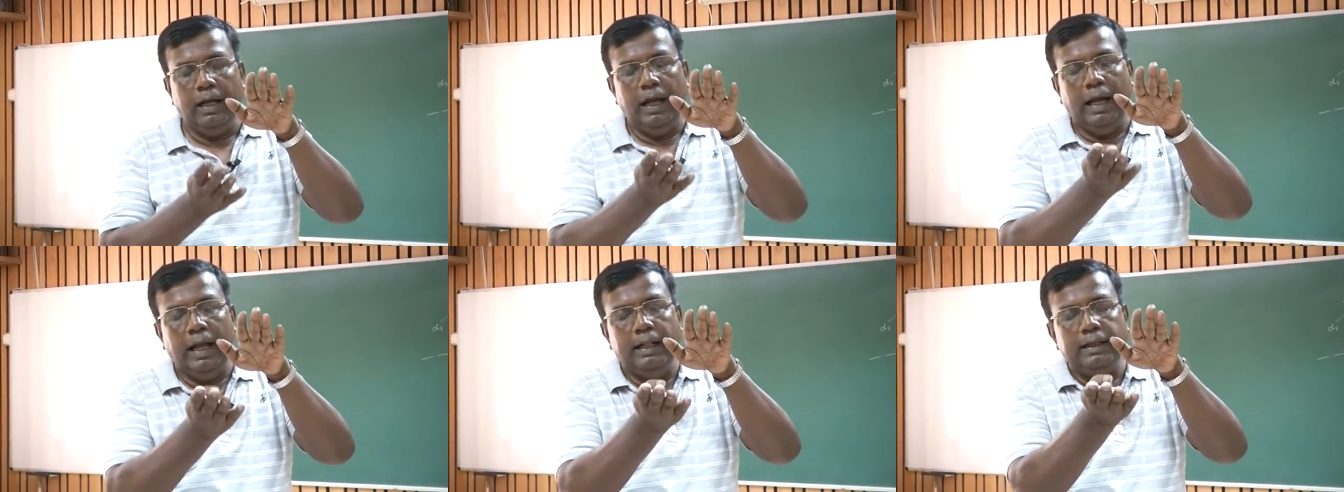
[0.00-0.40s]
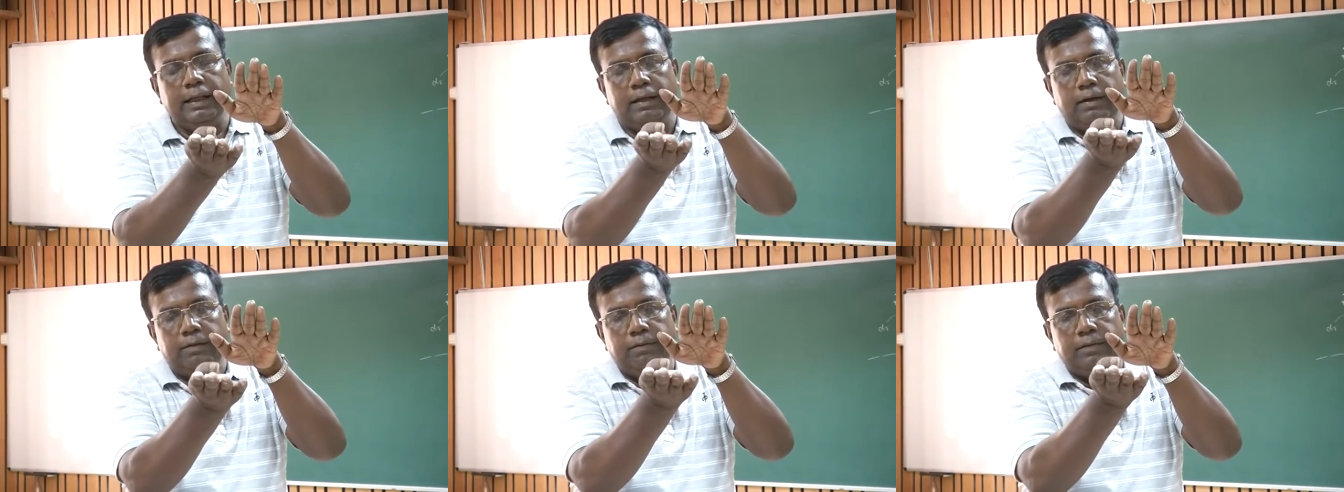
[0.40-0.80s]
and
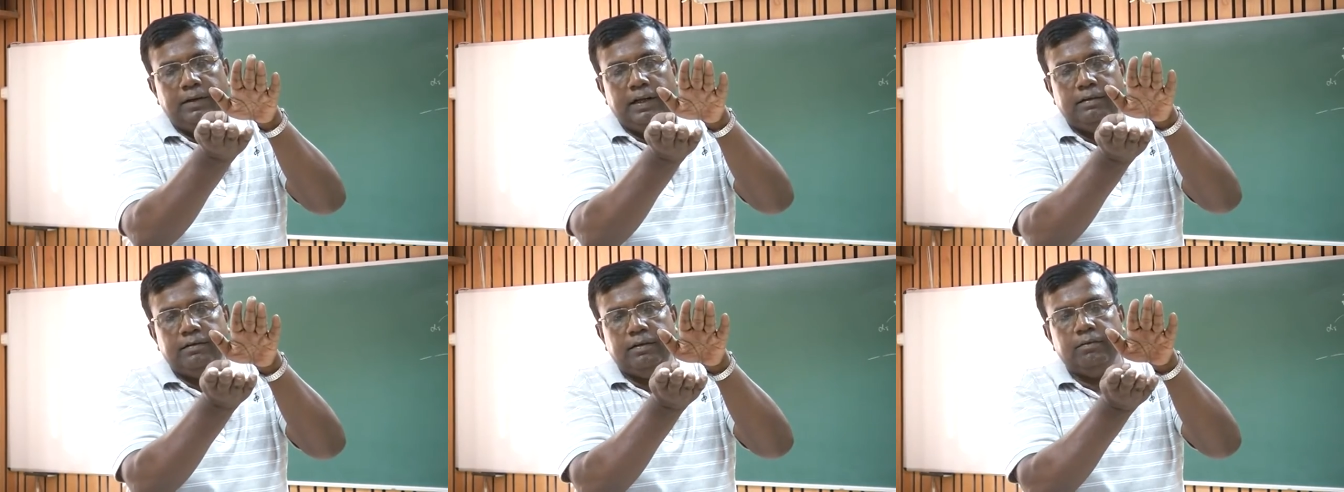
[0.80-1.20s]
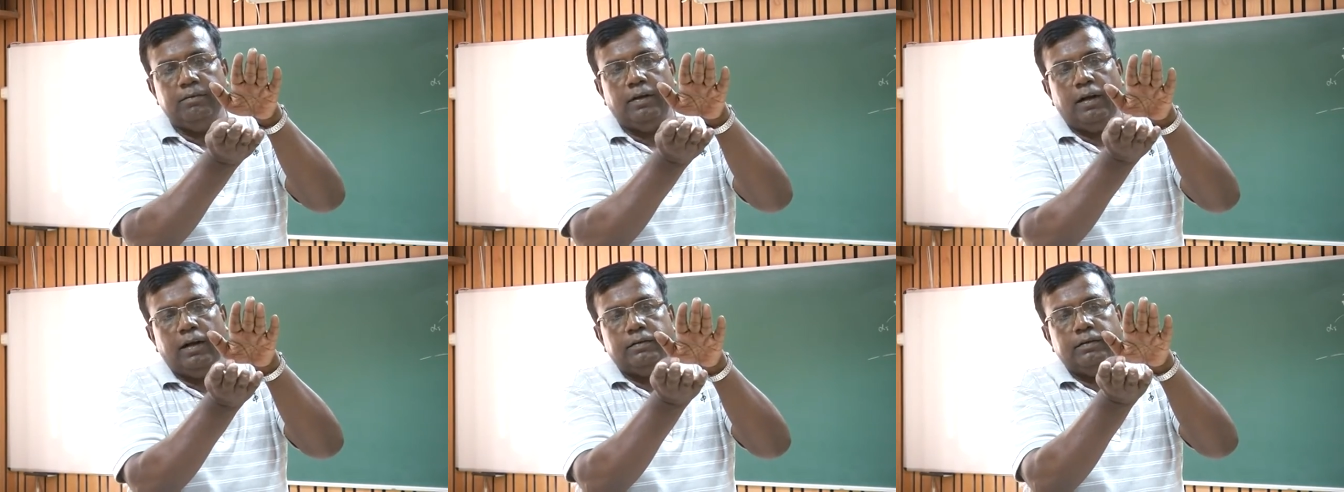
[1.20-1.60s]
the free stream
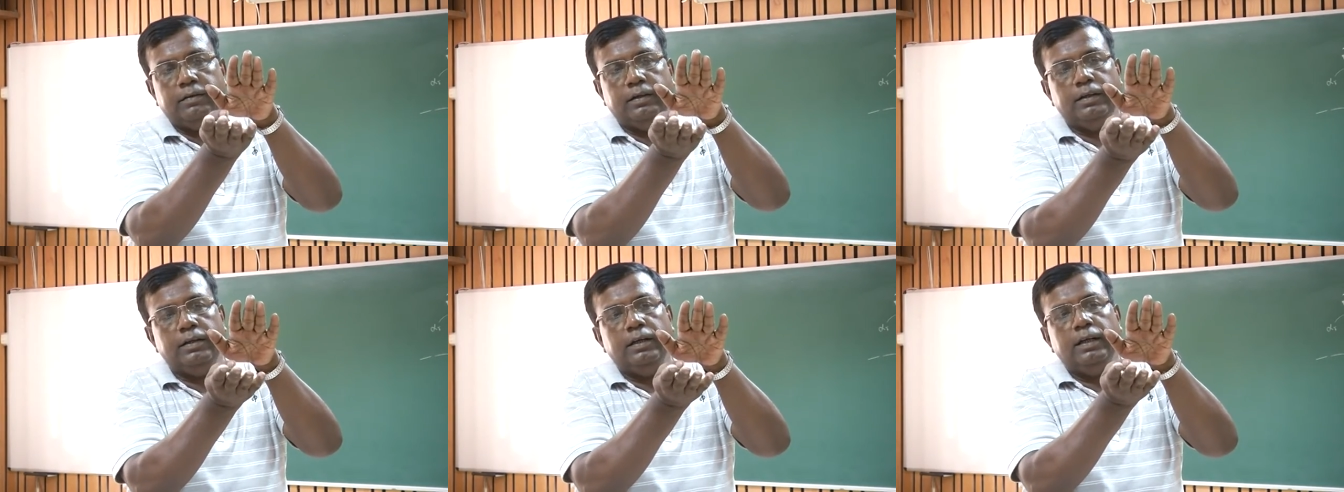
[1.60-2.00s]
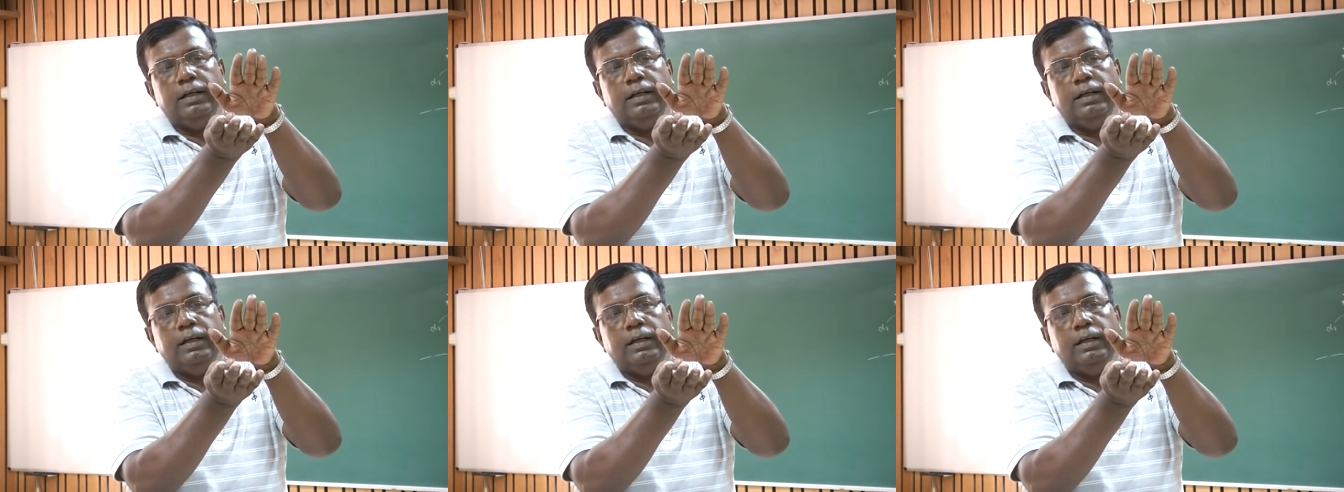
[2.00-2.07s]
velocity?